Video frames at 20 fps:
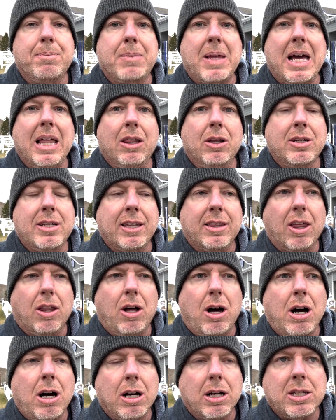I looked at the
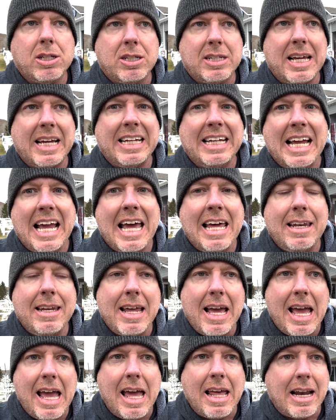logs again,
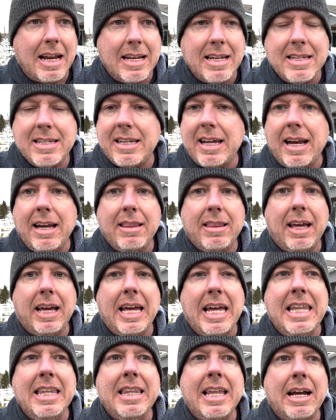and I didn't see anything
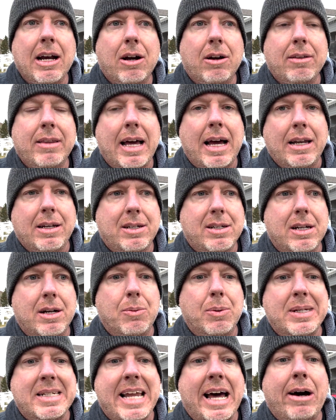in there that
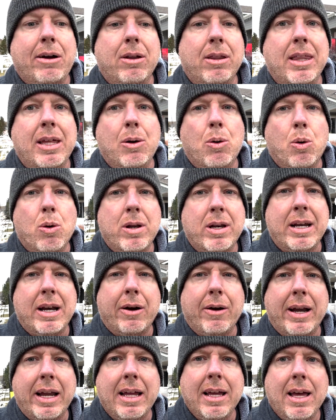was out of the
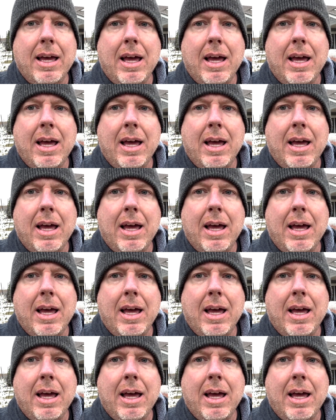ordinary.